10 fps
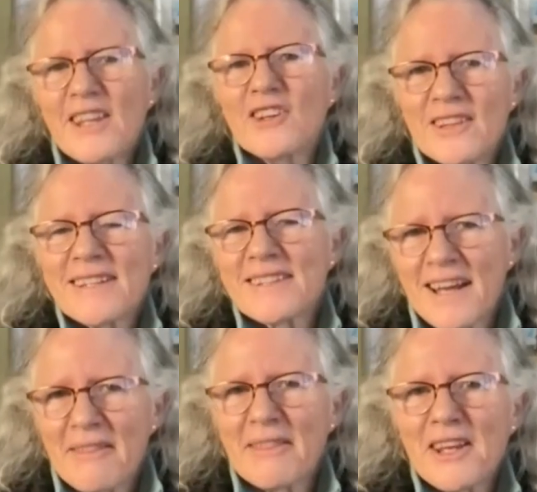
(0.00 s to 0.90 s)
you.
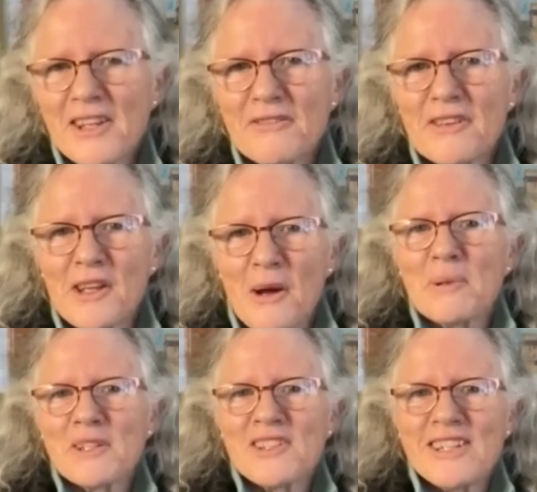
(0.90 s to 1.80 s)
Thank you for the
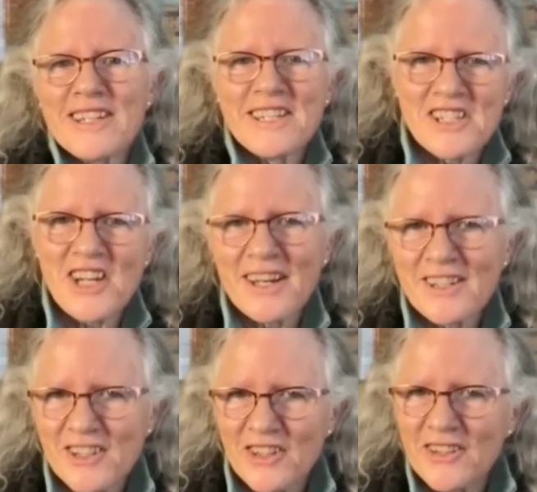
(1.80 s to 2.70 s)
opportunity to chat
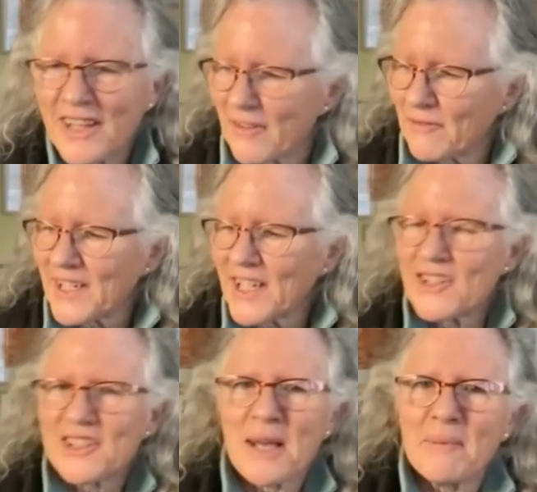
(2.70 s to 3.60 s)
to you. Yeah, the video
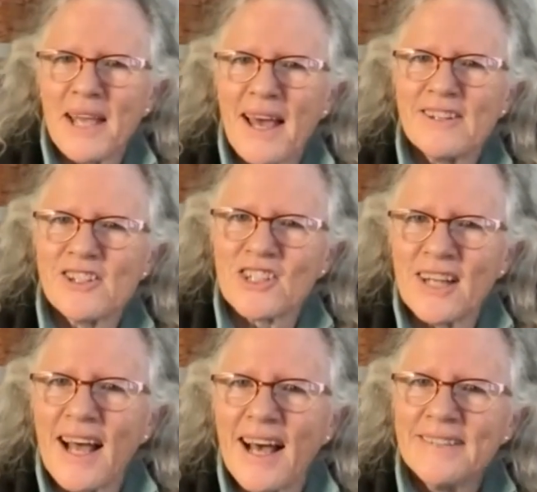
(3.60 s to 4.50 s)
is coming out in
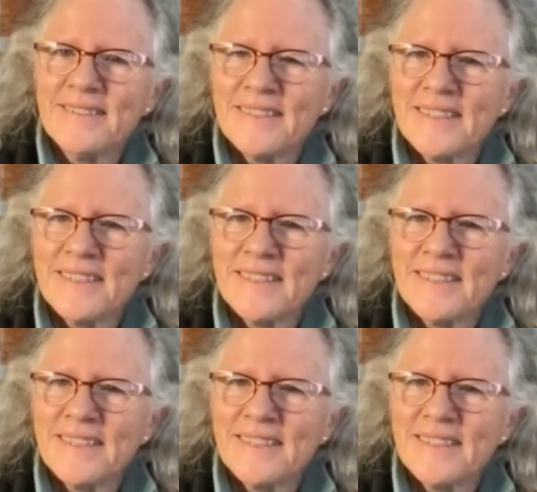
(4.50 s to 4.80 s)
July.